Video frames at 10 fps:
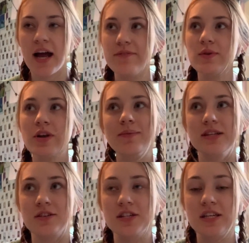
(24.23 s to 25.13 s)
been running my
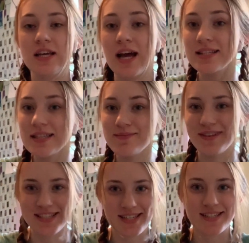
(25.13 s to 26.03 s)
scrunchie Etsy
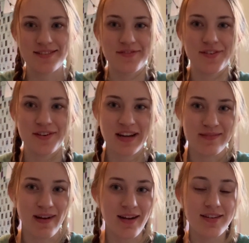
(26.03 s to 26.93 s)
business for
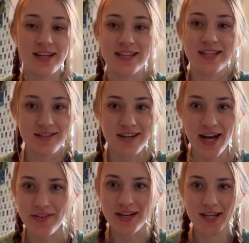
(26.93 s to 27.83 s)
about a year
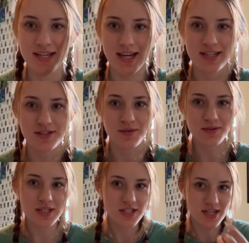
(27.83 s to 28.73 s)
now, and it's
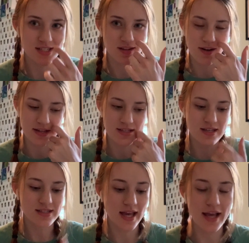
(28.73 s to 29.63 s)
only just started
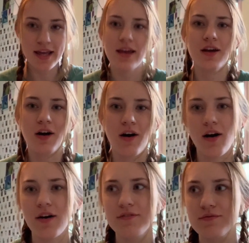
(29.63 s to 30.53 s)
taking
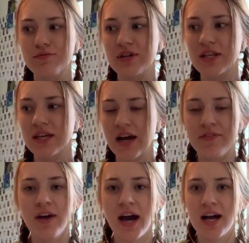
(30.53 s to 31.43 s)
off. Really,
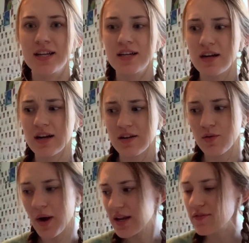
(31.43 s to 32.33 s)
I've had
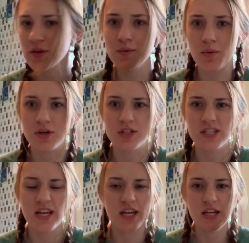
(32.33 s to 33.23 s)
quite a few orders
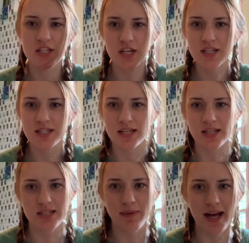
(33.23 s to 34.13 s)
just in
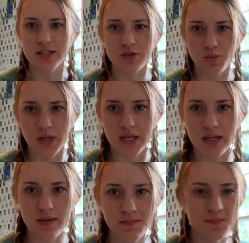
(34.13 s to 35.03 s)
this past
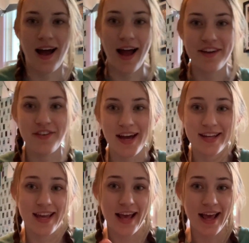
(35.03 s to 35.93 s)
week. I've
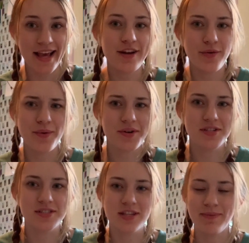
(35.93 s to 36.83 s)
had 8
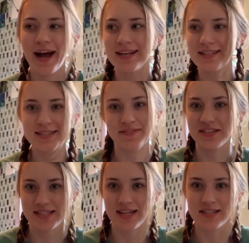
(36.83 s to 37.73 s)
orders the past
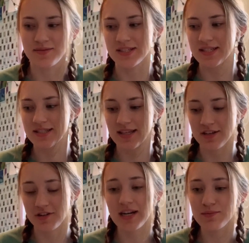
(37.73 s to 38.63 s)
7 days, which is
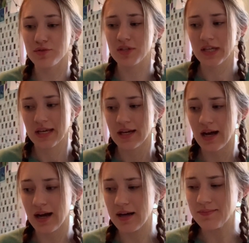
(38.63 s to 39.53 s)
incredible.
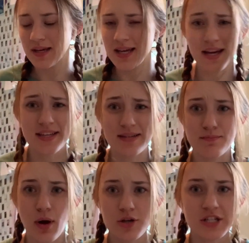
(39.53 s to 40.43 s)
I think in
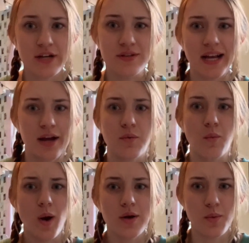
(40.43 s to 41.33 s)
March I only had
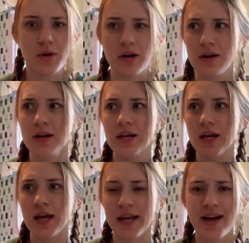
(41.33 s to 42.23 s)
1 order.
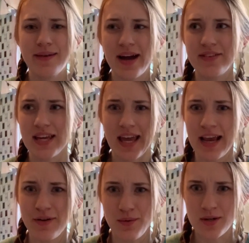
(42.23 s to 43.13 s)
Now I'm having
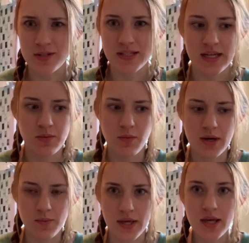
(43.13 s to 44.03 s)
8 orders in
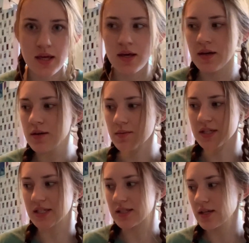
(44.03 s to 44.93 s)
1 week,
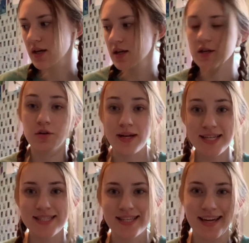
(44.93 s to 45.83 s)
which is
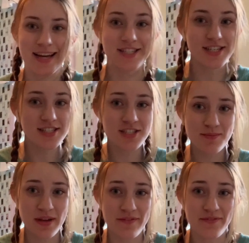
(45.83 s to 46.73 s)
crazy. And I just
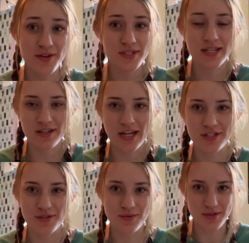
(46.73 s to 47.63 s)
shipped my first
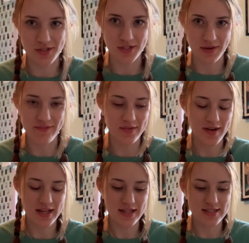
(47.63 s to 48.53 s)
international order too. I've been
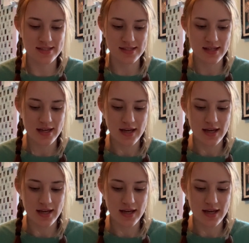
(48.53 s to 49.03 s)
running it since